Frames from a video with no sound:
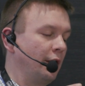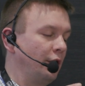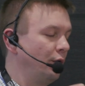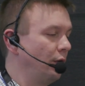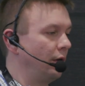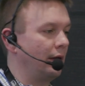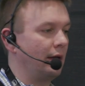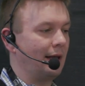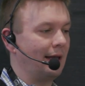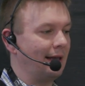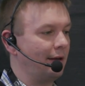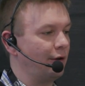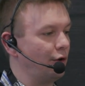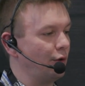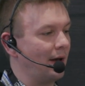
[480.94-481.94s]
you,
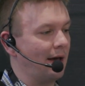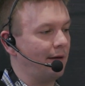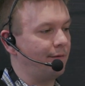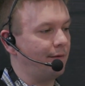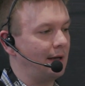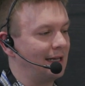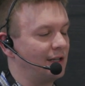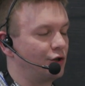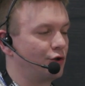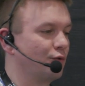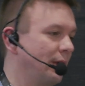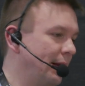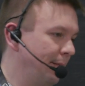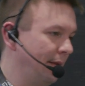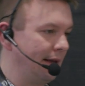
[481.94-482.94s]
you have
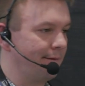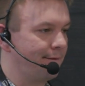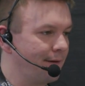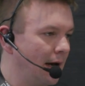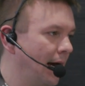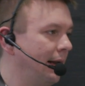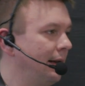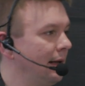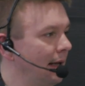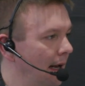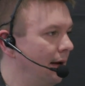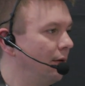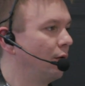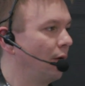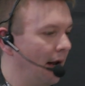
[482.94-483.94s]
extremely fine
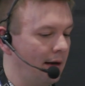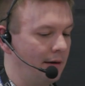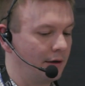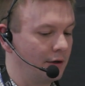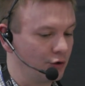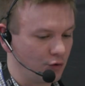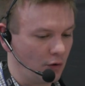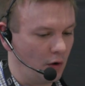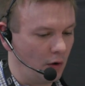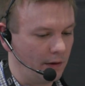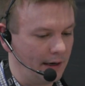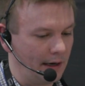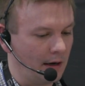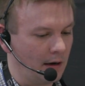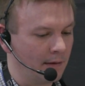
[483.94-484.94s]
grained control
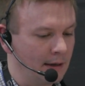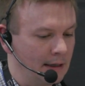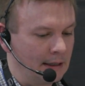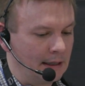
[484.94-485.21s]
there.